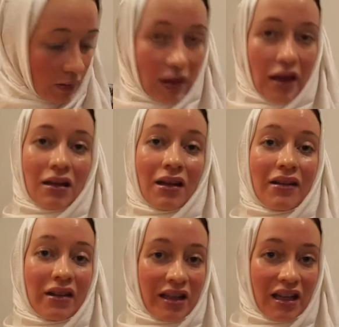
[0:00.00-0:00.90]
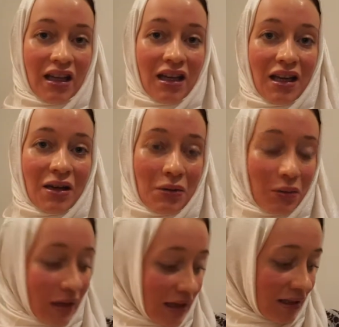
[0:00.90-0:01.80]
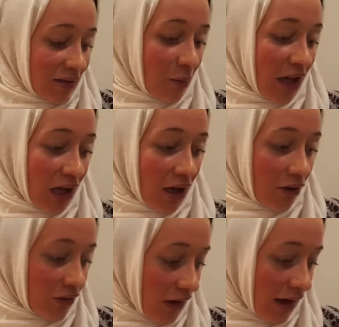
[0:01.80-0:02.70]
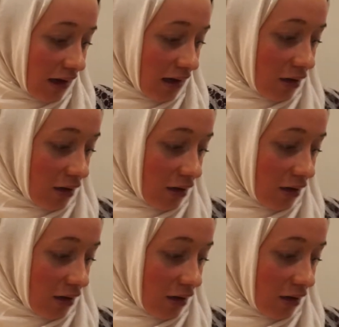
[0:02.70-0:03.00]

Another thing, when speaking of taking